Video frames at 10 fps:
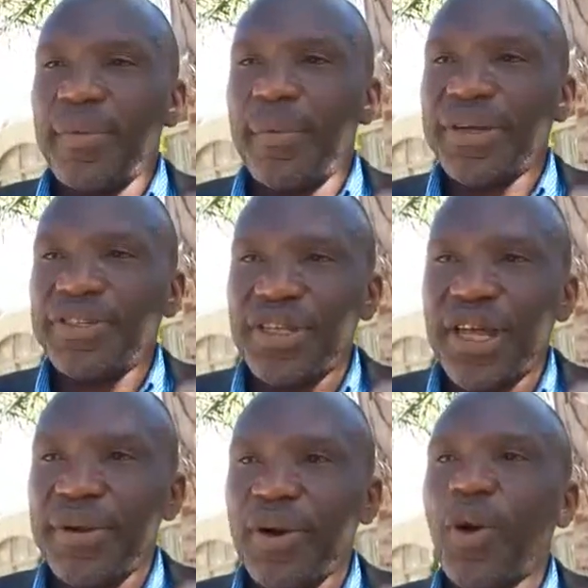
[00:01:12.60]

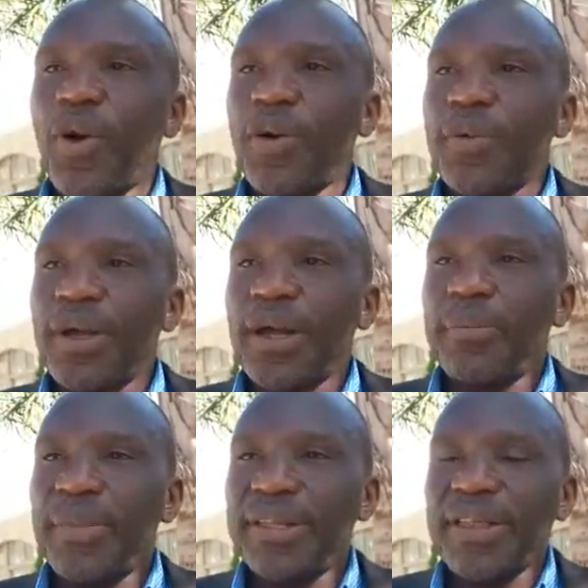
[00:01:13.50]
machinery or
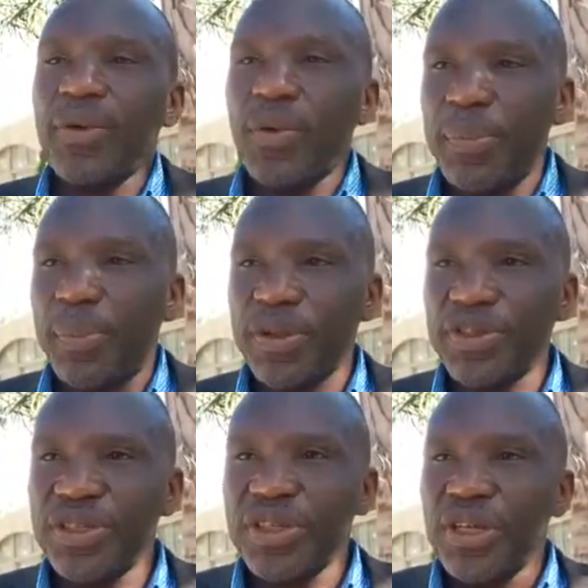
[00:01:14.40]
military
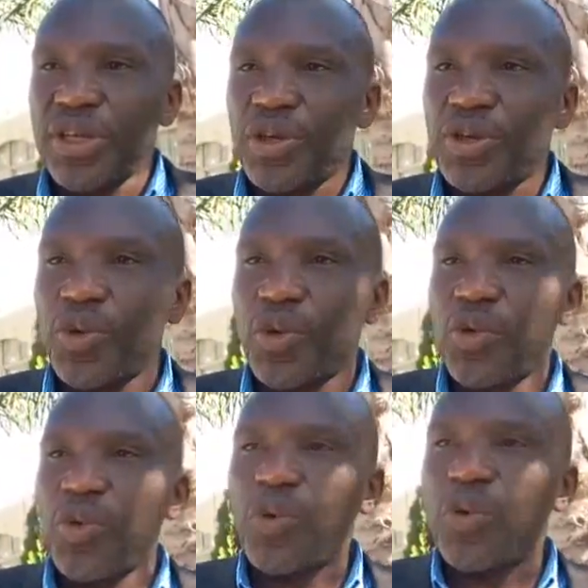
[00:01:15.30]
weapons
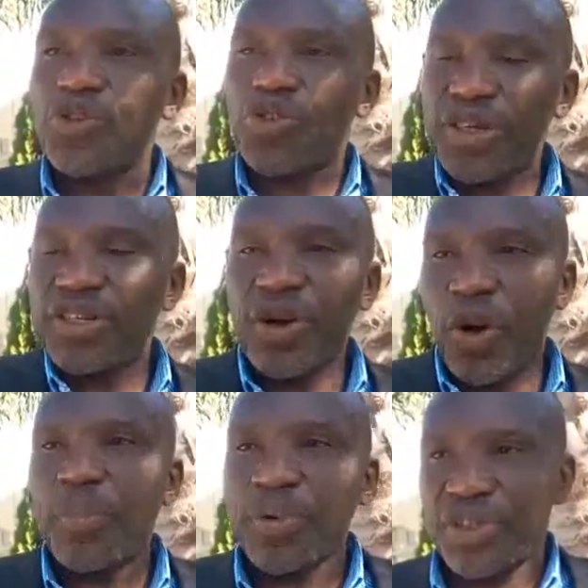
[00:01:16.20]
to treat the
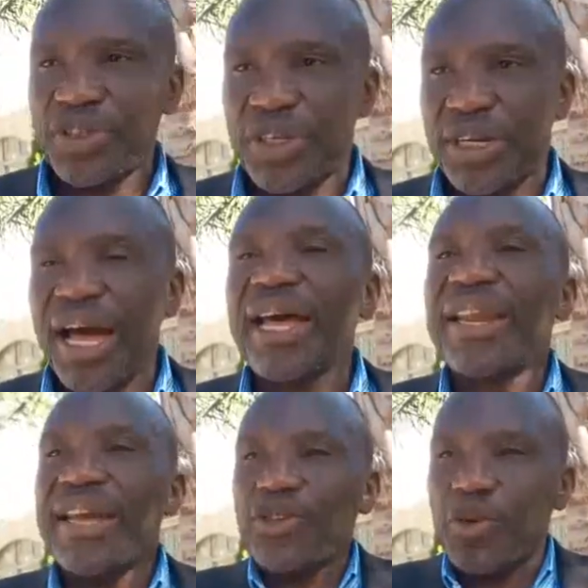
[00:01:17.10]
opposition and
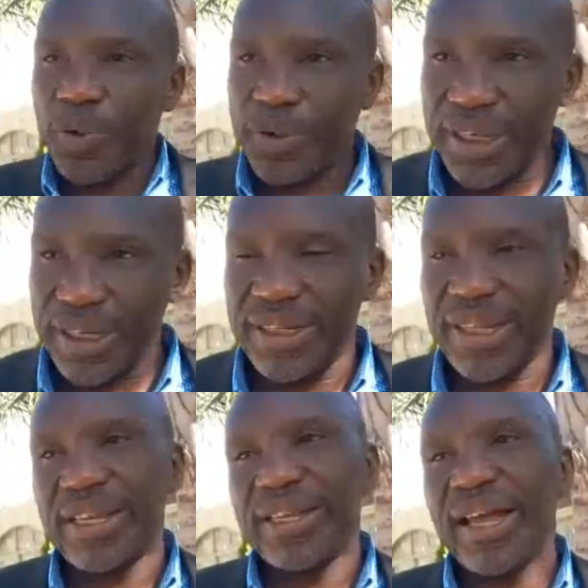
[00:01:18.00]
like to protect
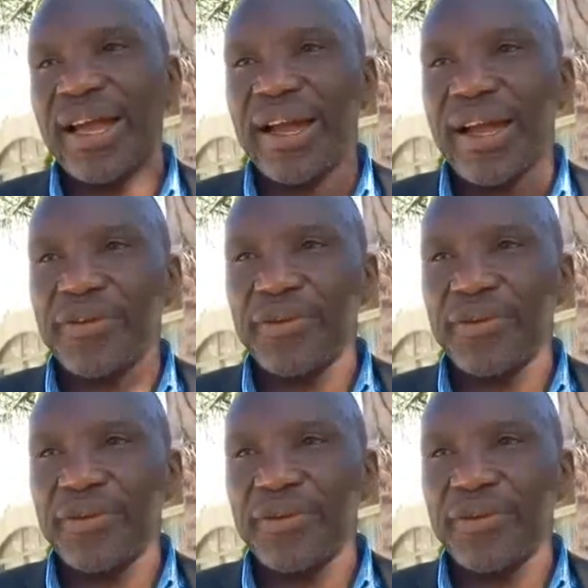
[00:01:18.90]
the entire country?